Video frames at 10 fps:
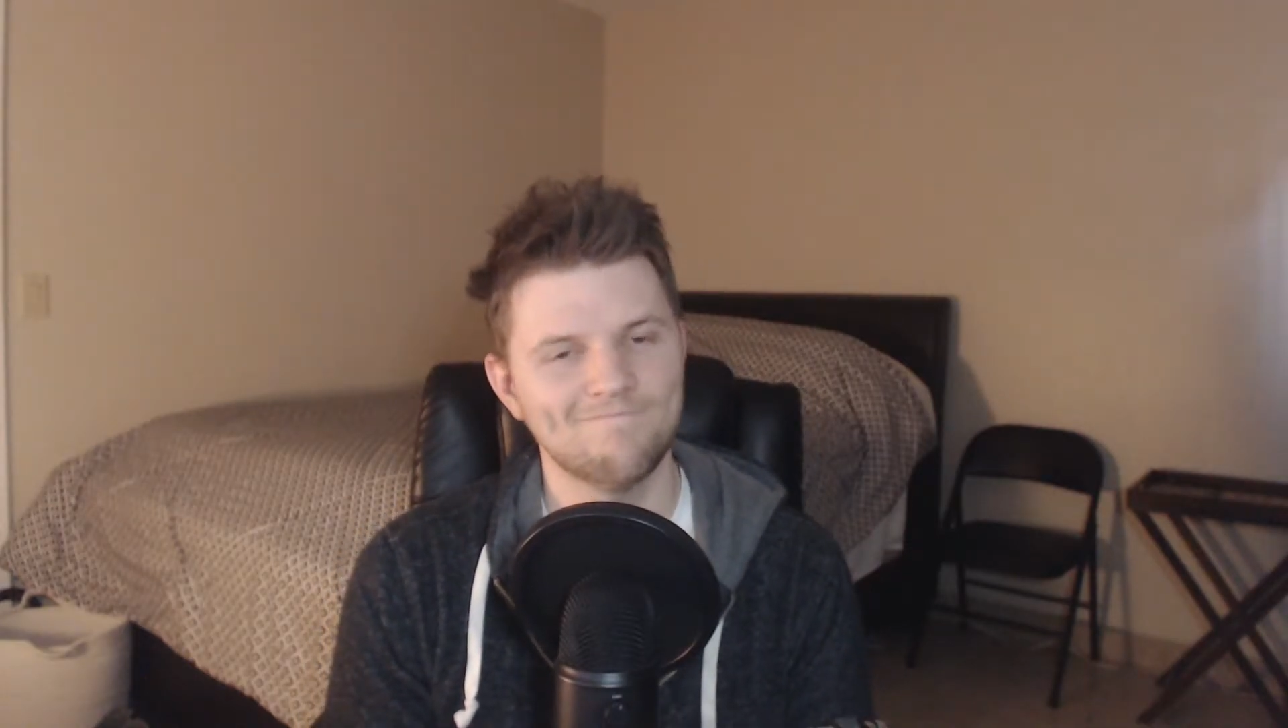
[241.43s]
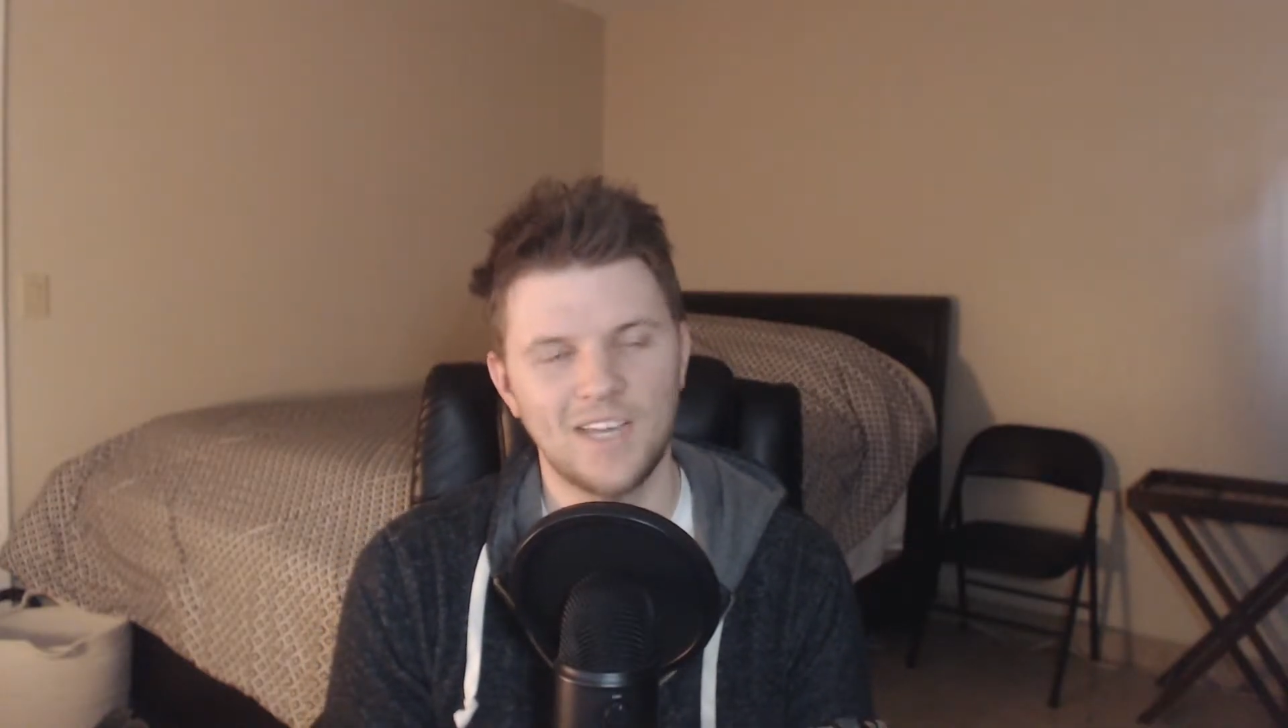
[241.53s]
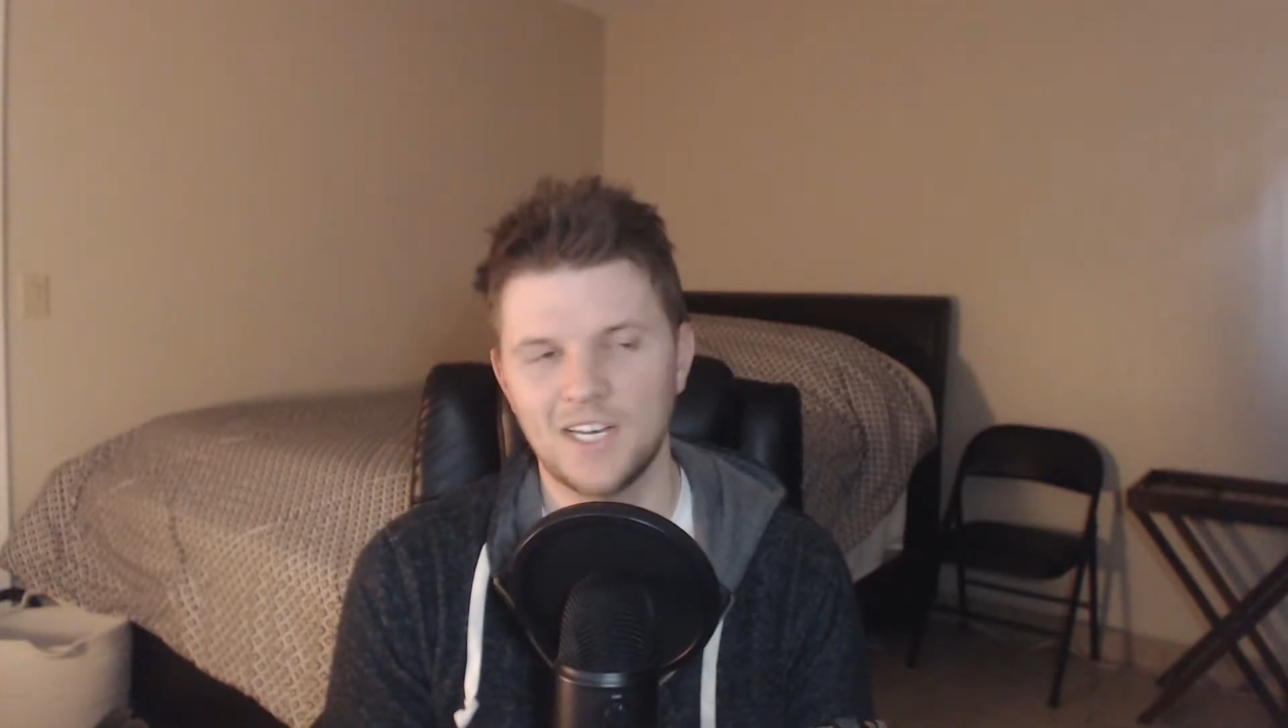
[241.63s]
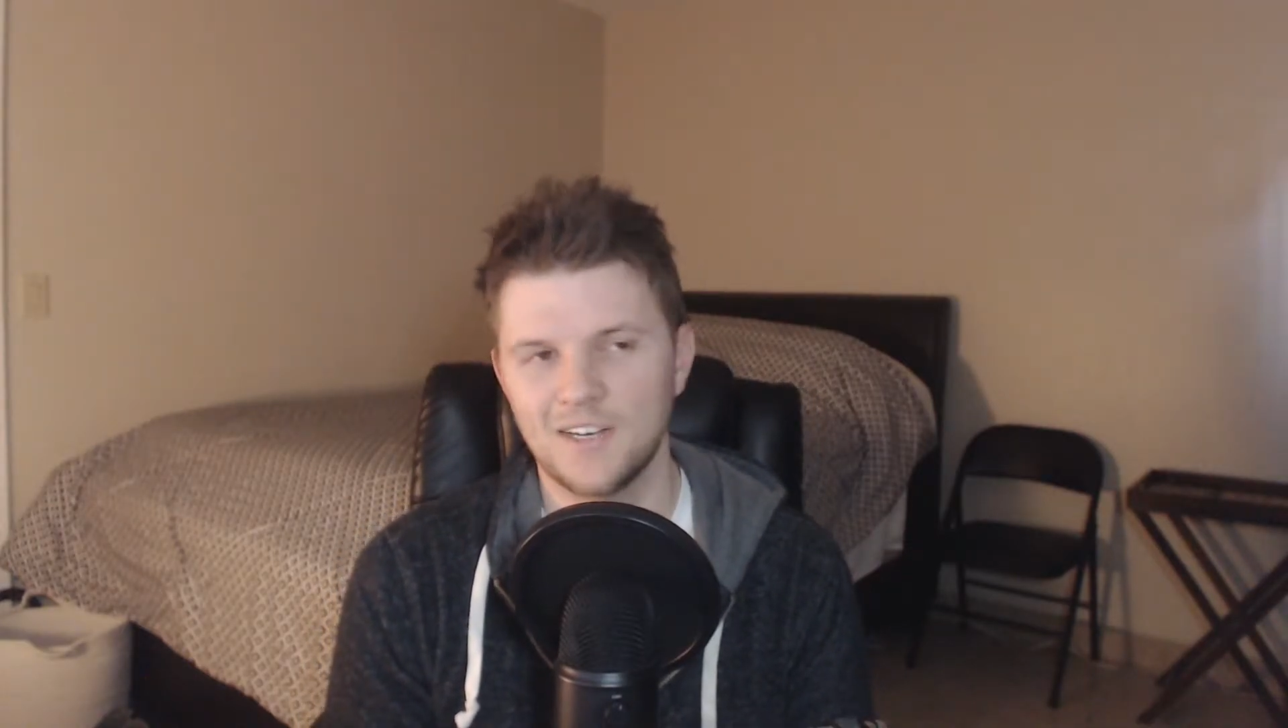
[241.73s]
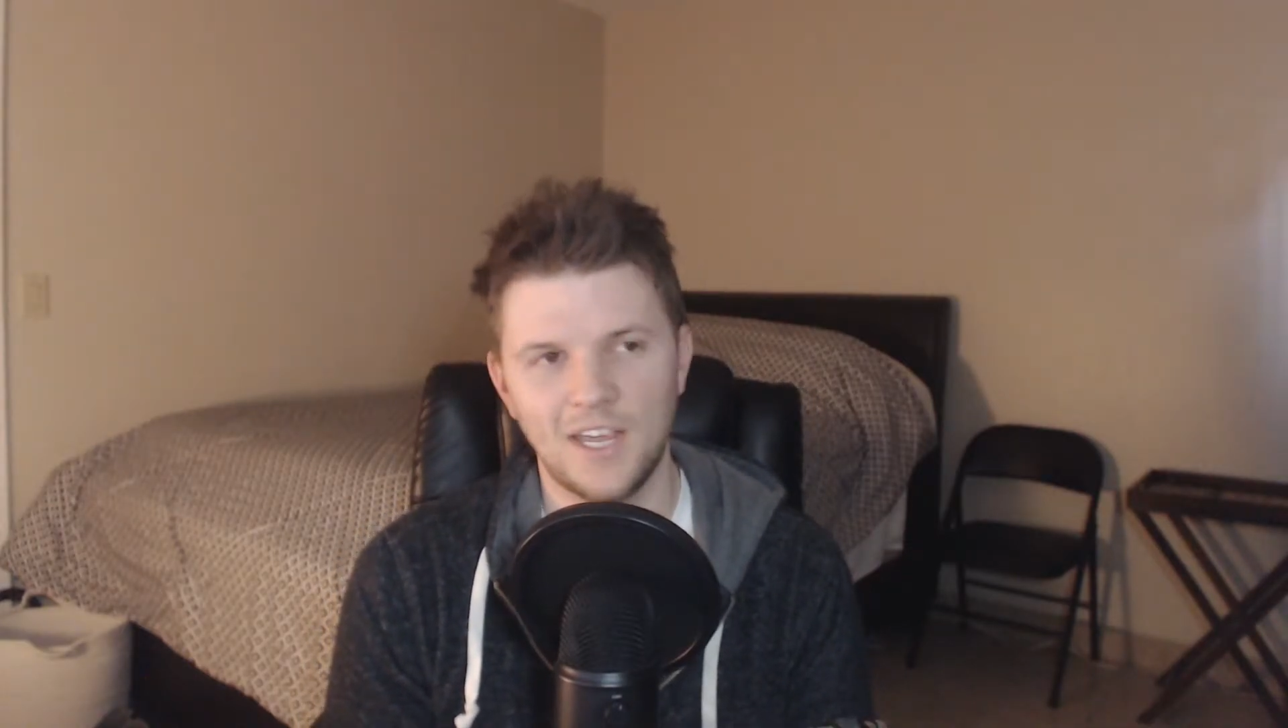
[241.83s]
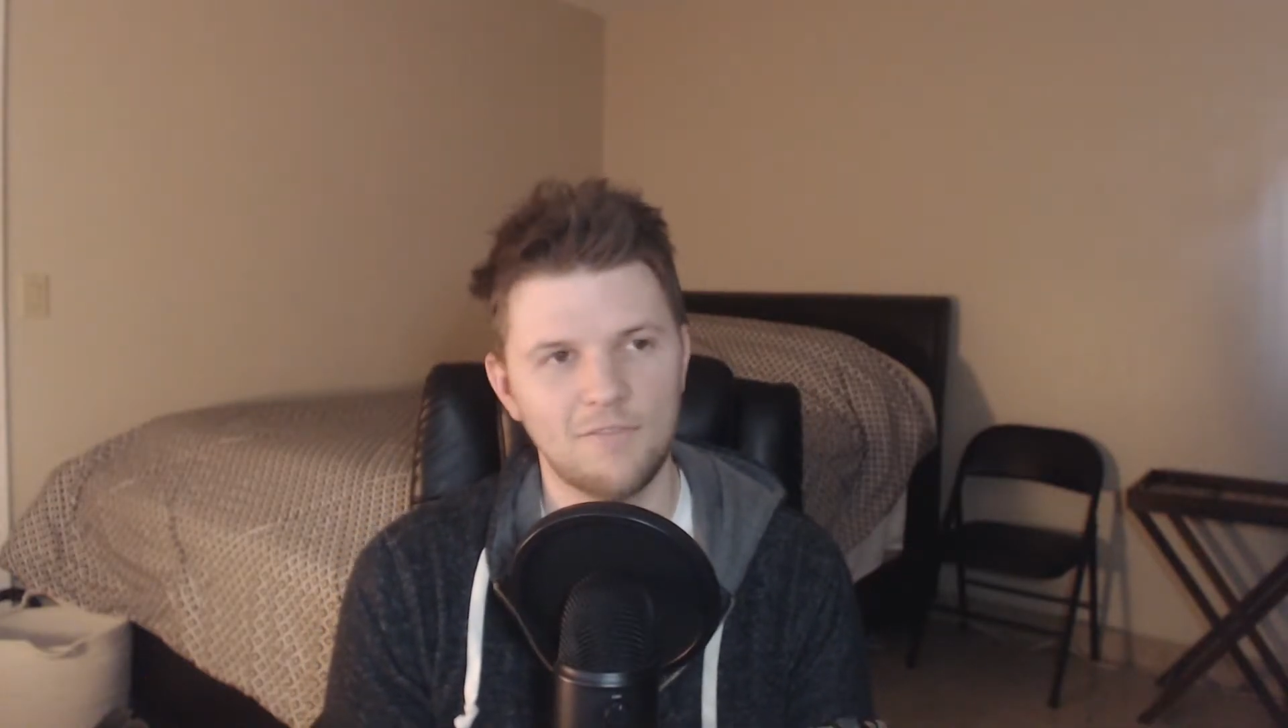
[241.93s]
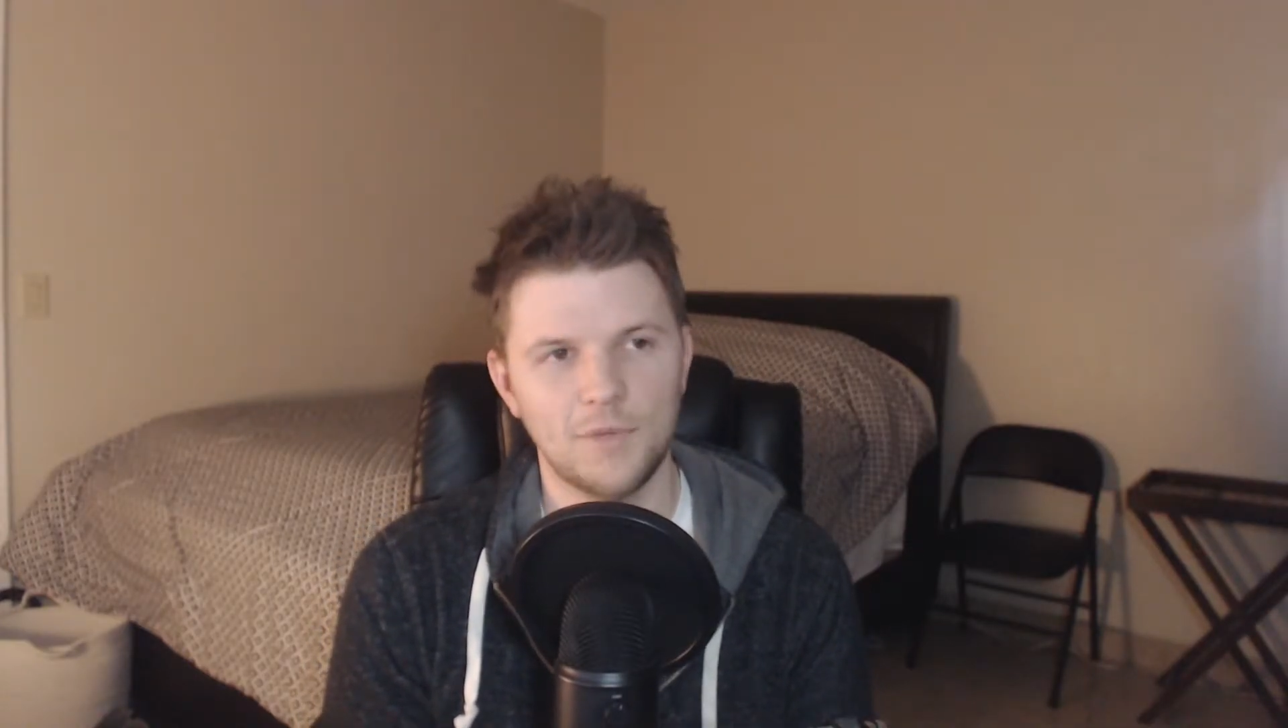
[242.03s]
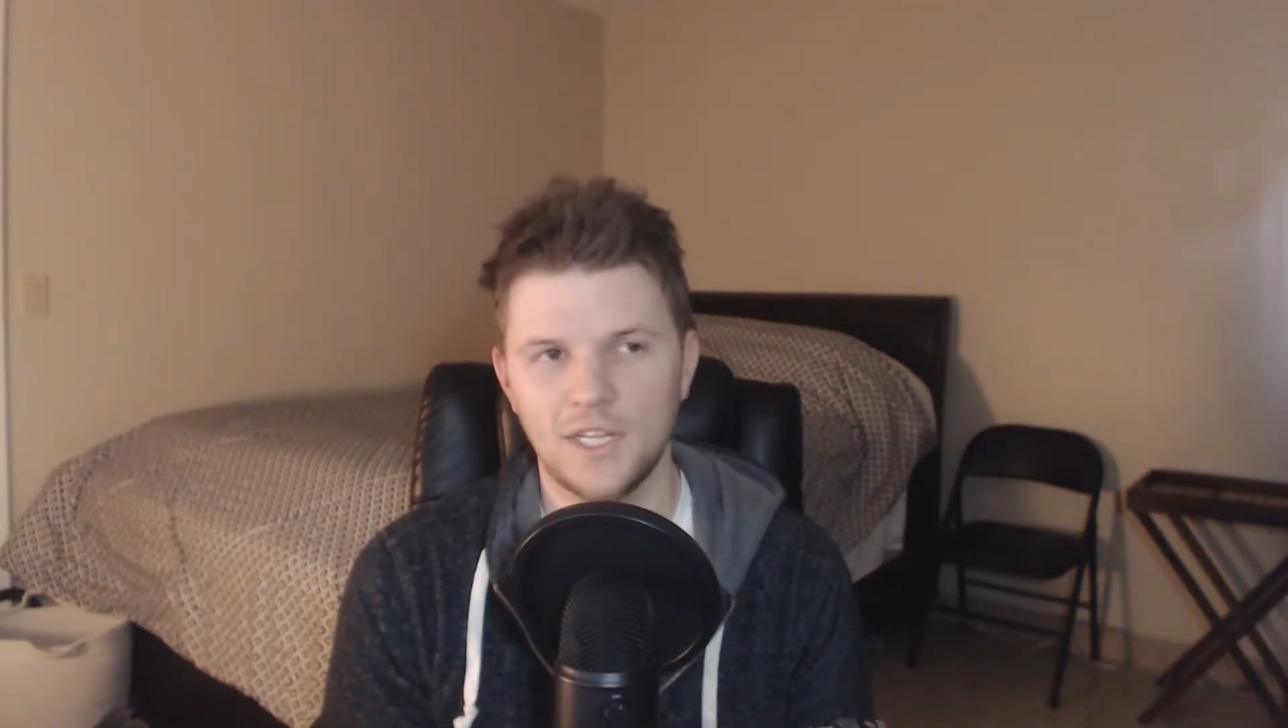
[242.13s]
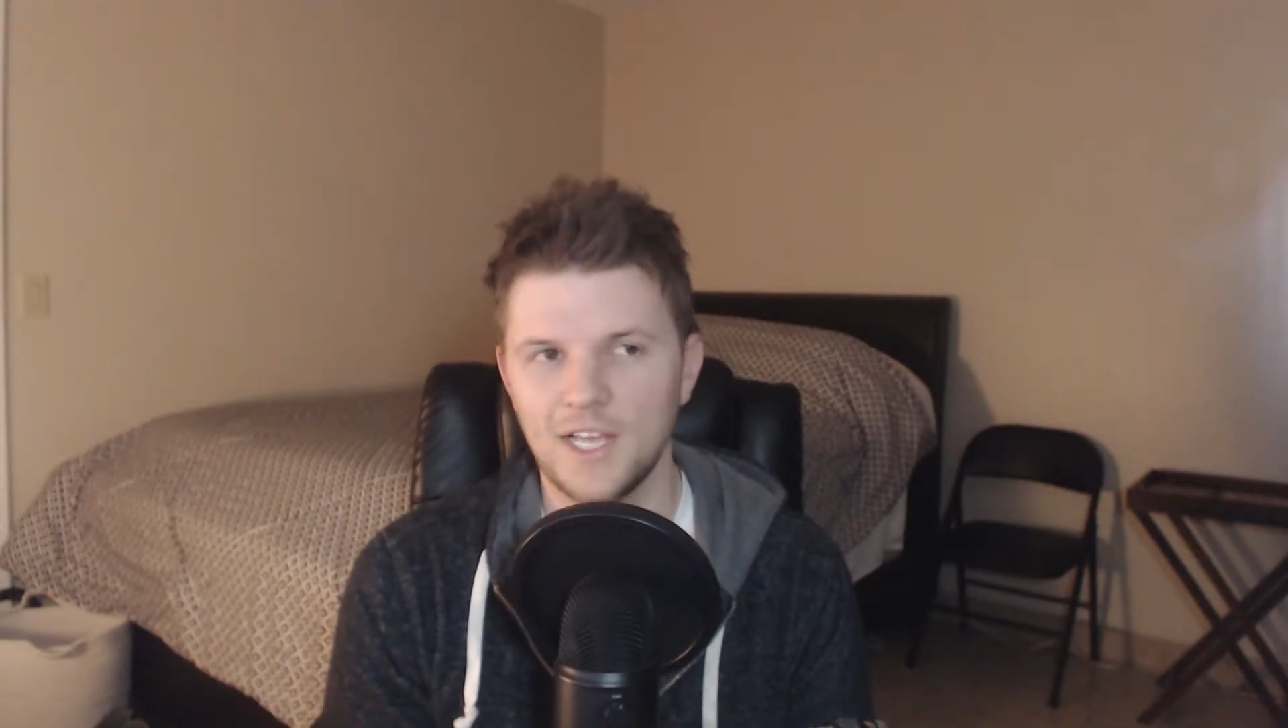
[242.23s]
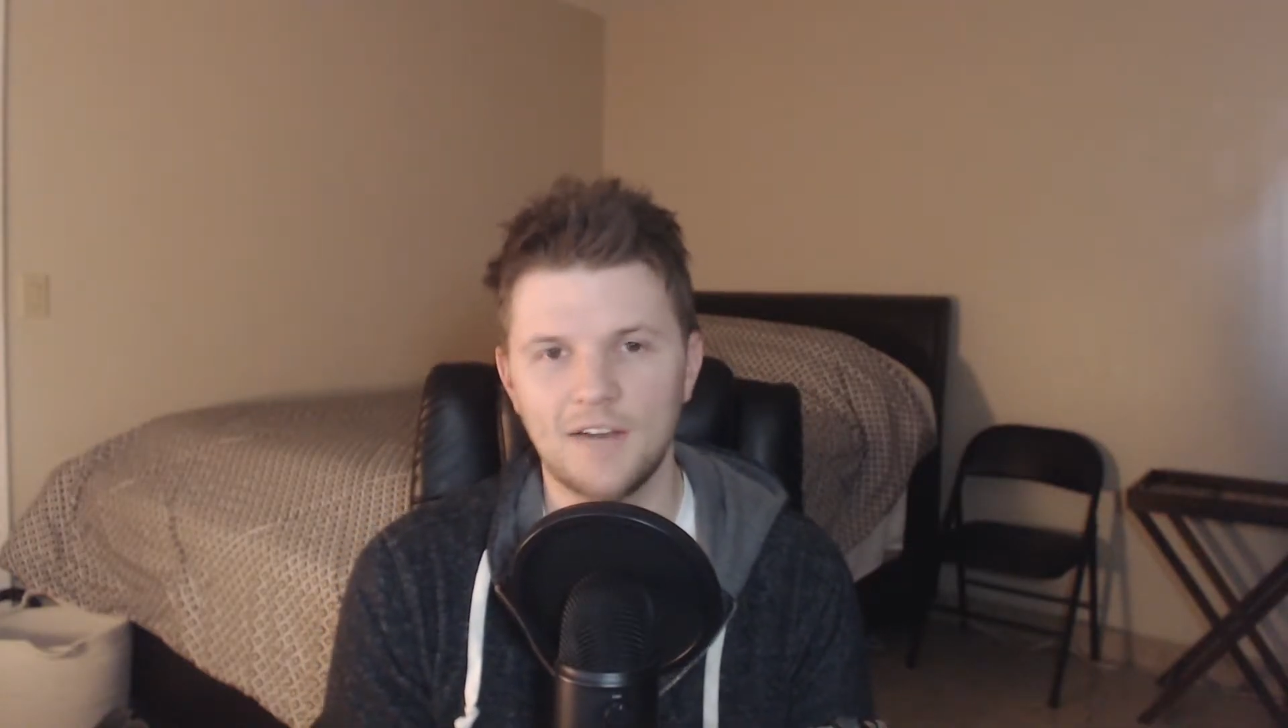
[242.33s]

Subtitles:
and it gave me a lot